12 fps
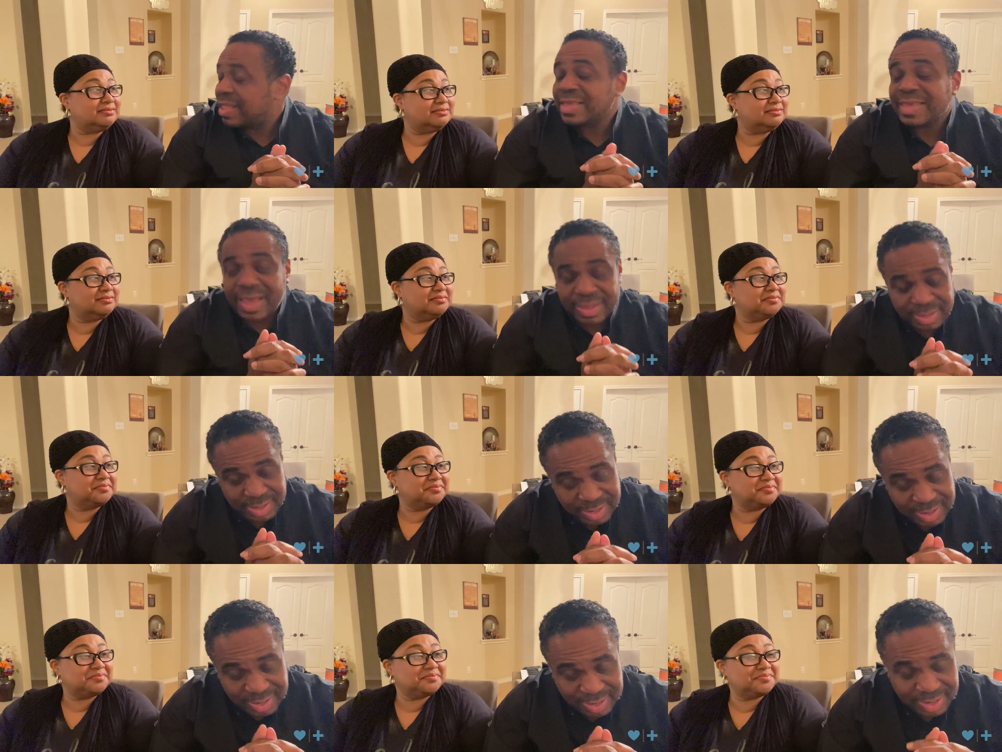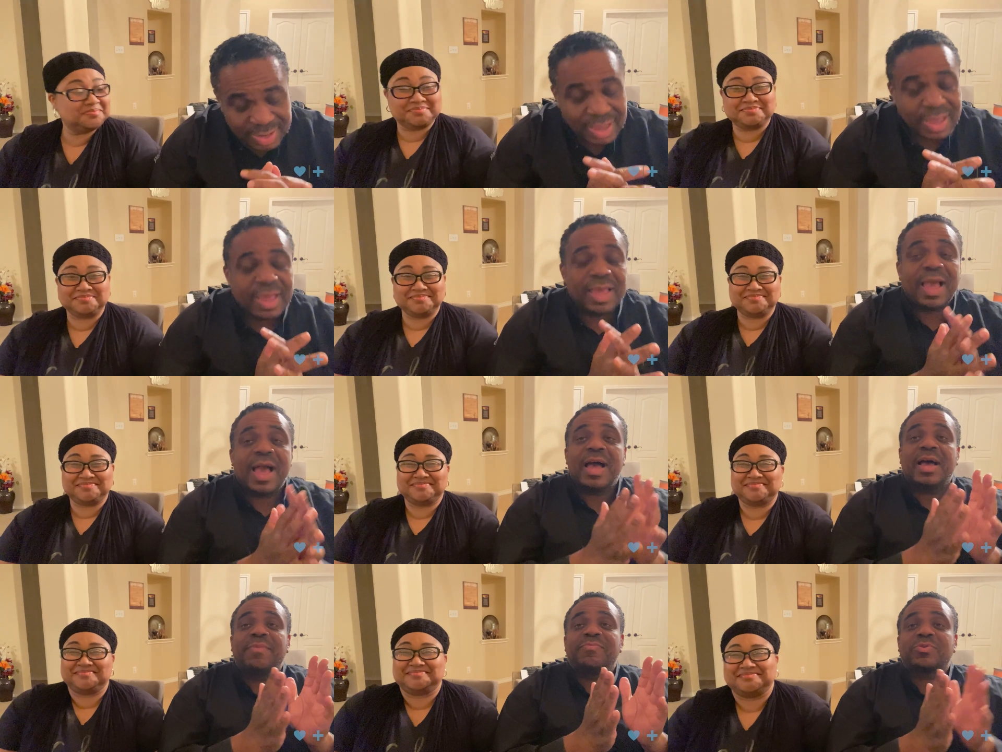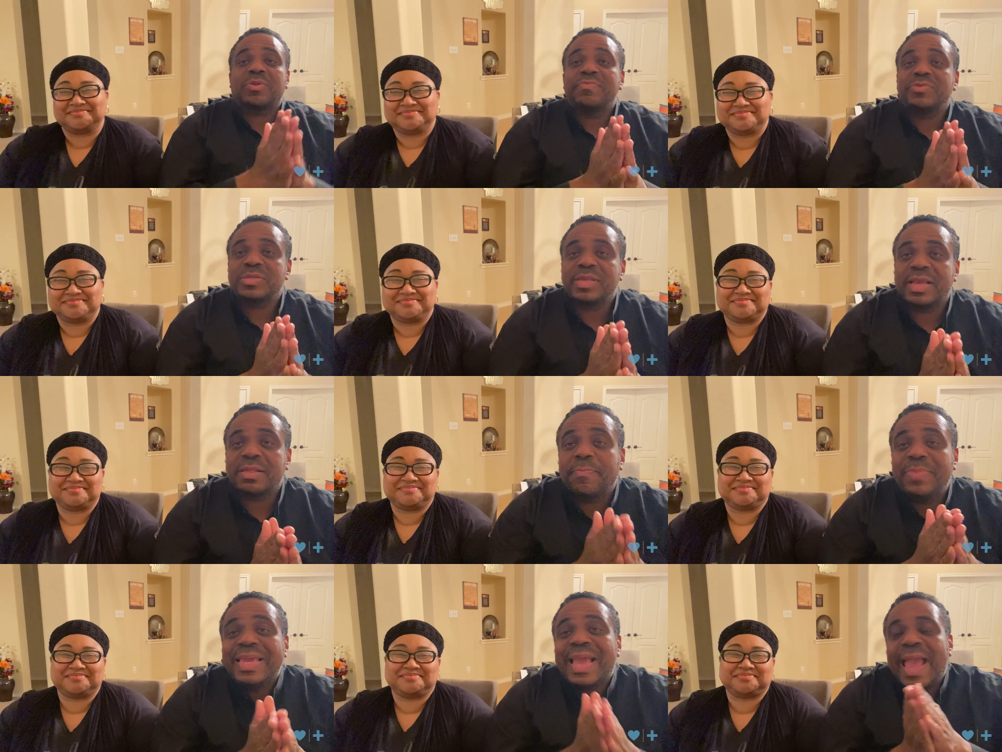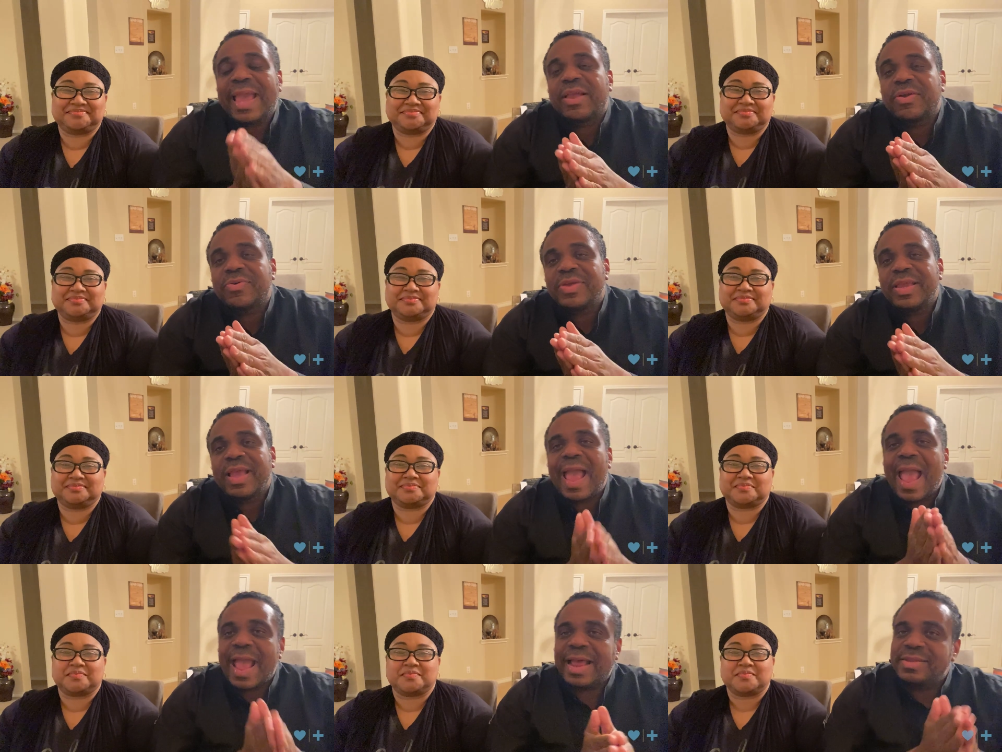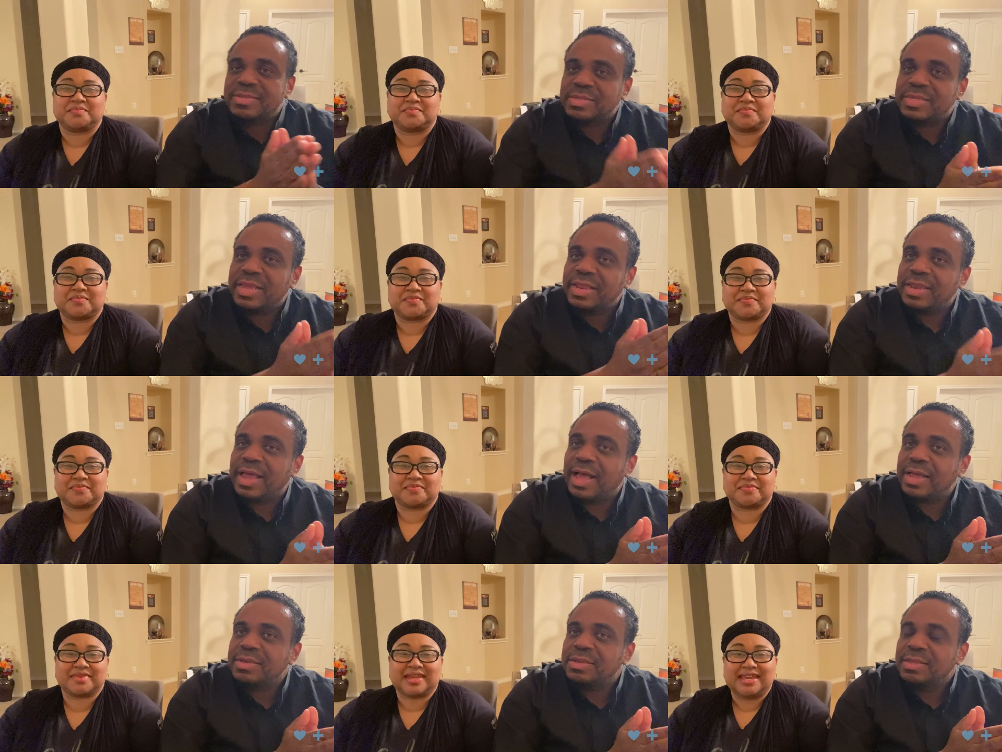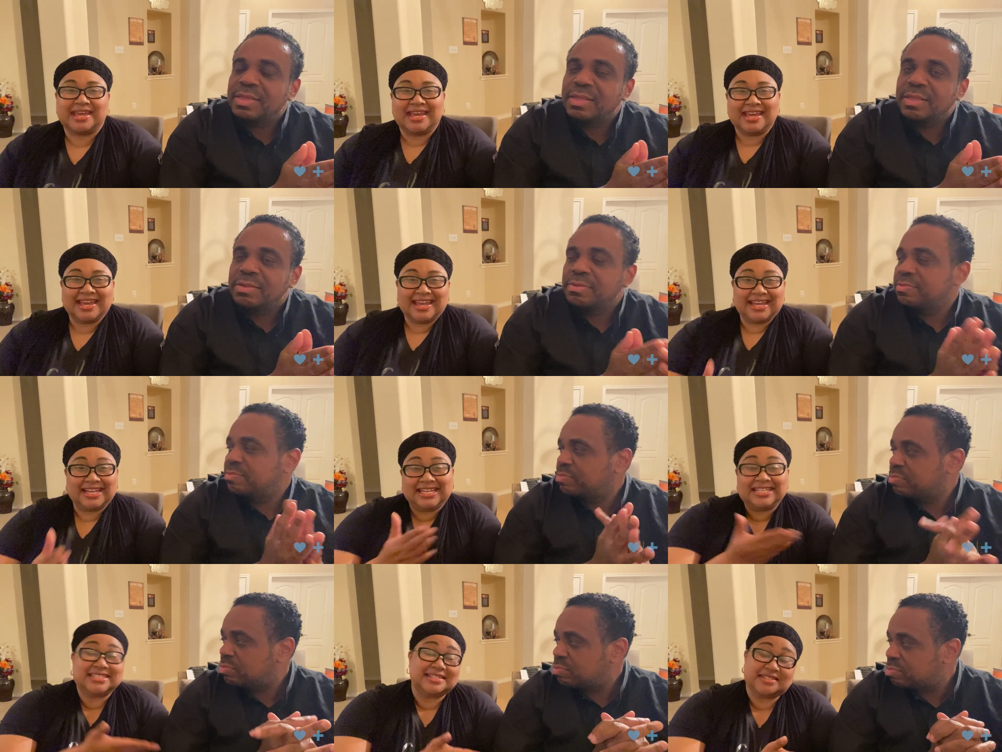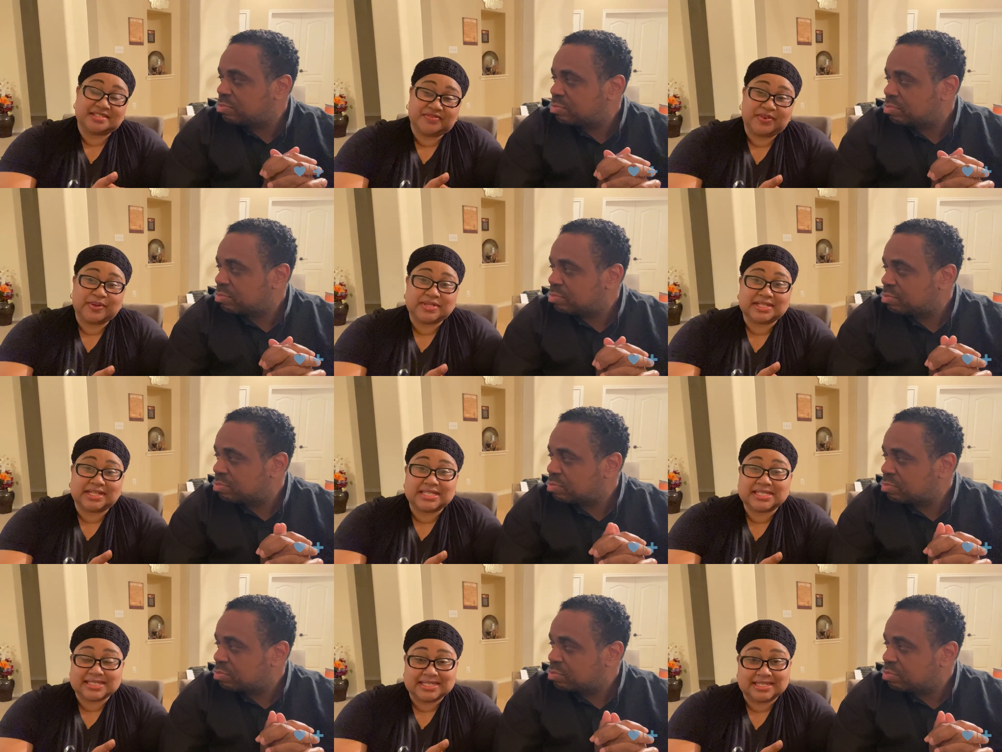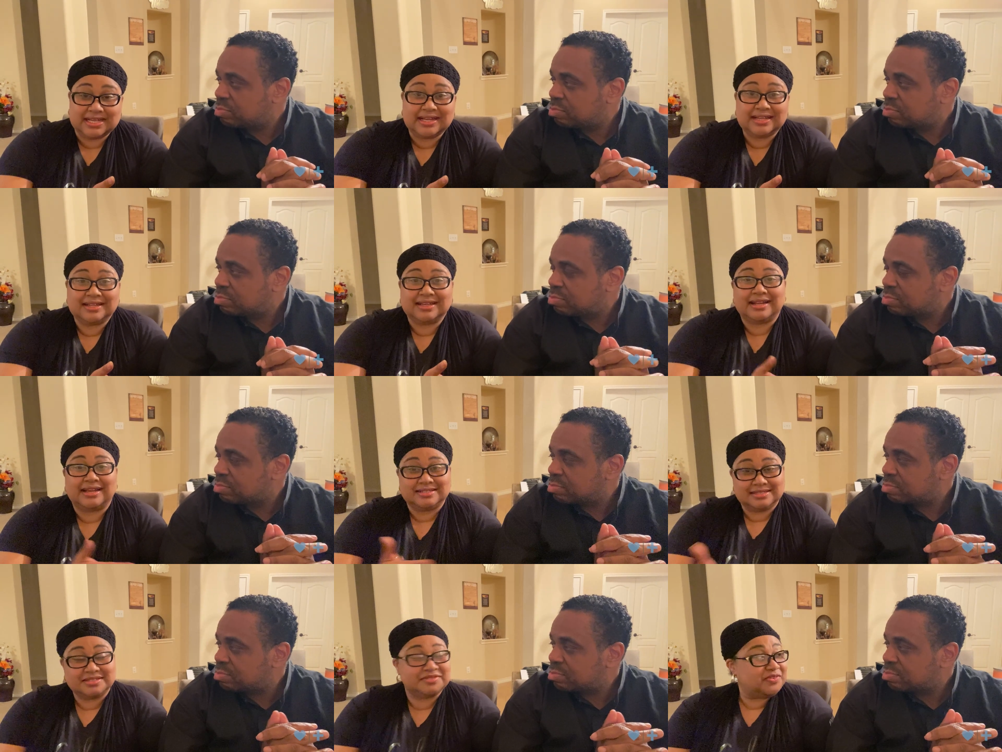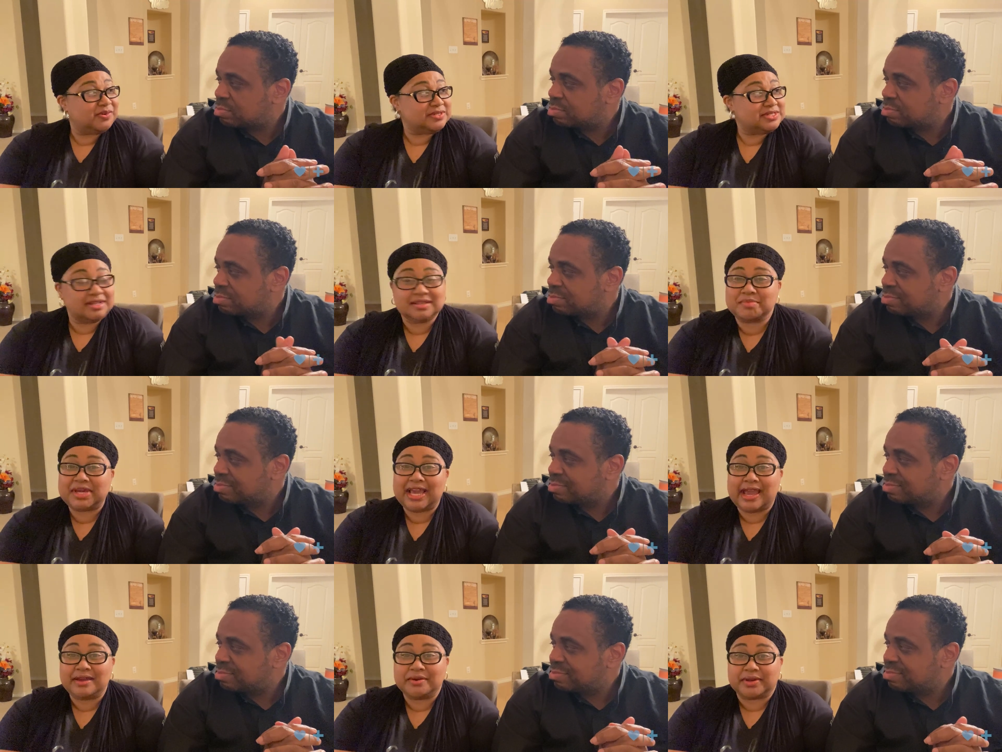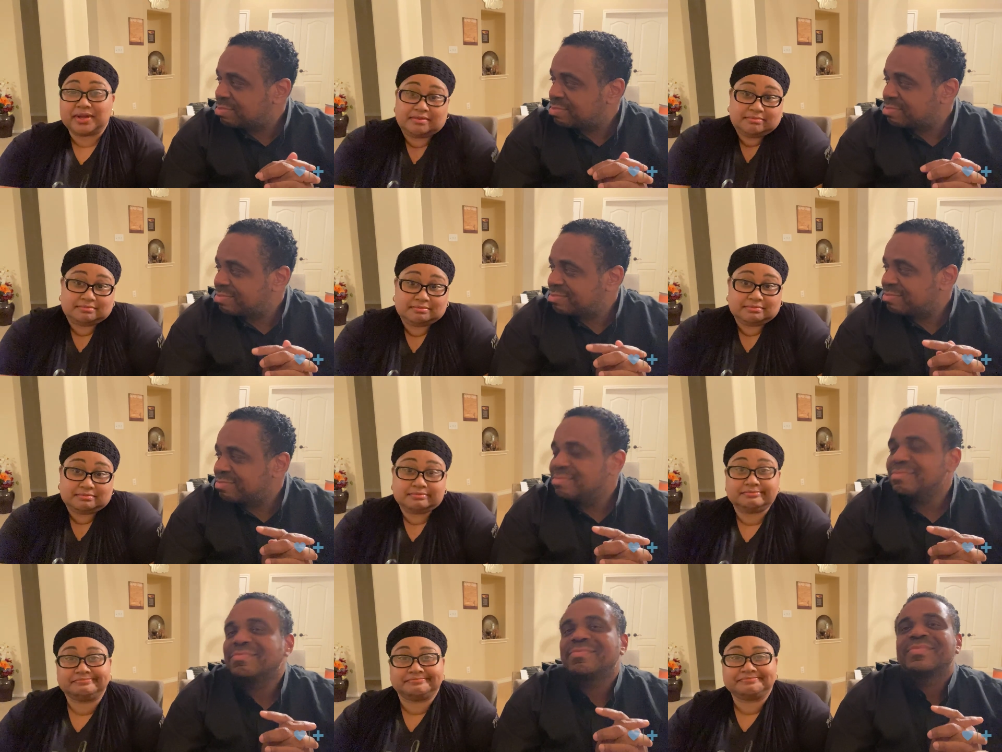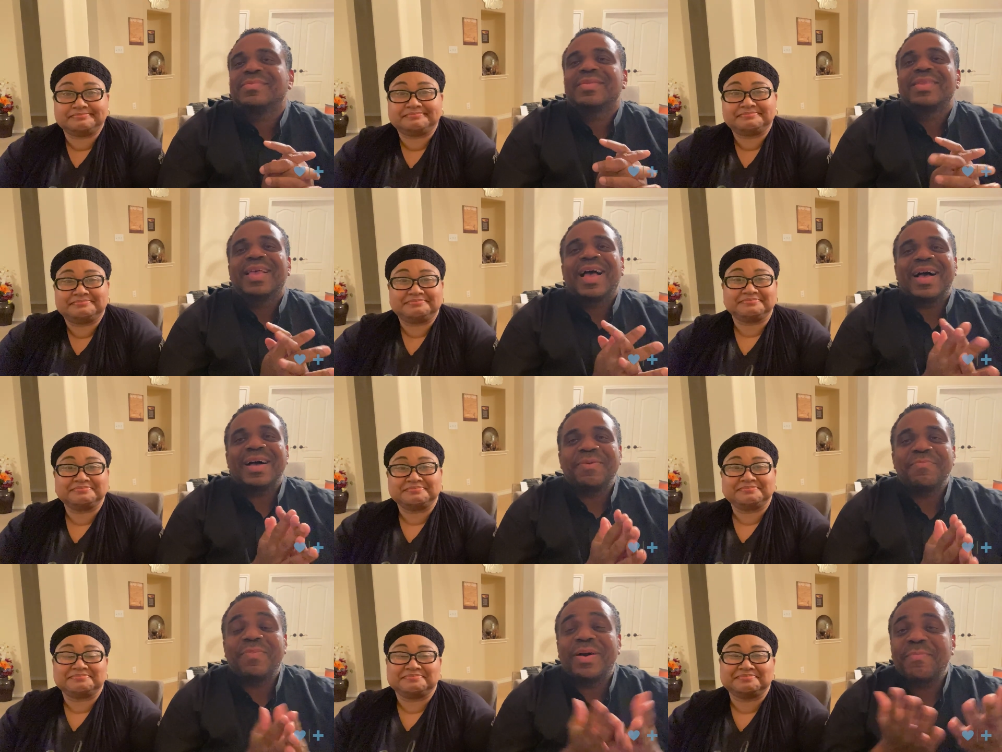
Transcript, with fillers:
Speaker 1: Yes. Scripture says, be angry and sin not.
Speaker 2: And he tends to focus on the sin not, and I tend to focus on the be angry.
Speaker 1: But